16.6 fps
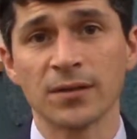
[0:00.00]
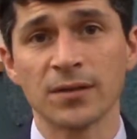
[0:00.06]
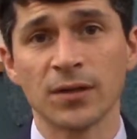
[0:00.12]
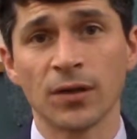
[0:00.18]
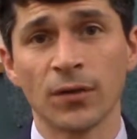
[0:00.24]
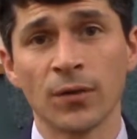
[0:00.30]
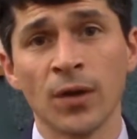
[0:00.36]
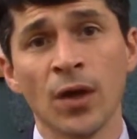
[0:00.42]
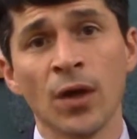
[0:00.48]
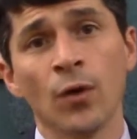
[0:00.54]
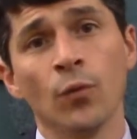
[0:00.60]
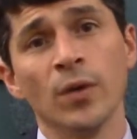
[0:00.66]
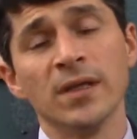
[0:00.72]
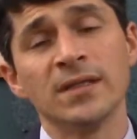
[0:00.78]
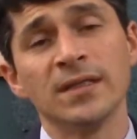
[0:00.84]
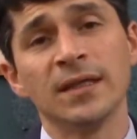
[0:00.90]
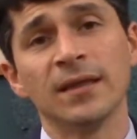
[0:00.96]
So
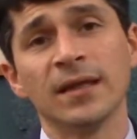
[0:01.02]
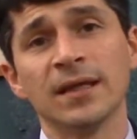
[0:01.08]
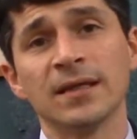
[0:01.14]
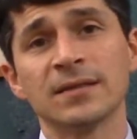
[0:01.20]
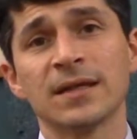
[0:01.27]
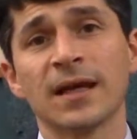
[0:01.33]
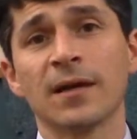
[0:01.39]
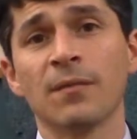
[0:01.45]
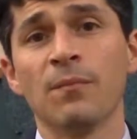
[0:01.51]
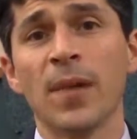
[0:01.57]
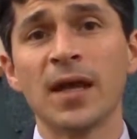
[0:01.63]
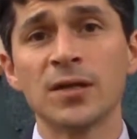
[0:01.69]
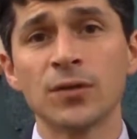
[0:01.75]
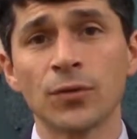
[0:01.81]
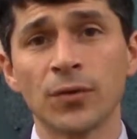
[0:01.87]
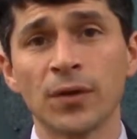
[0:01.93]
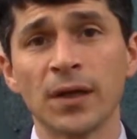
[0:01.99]
we see things like
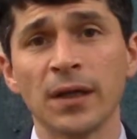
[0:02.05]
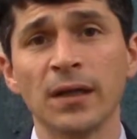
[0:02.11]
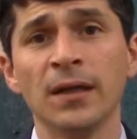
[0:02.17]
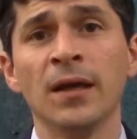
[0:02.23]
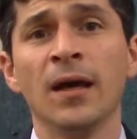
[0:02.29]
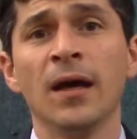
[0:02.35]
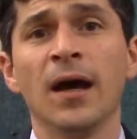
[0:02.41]
mentoring,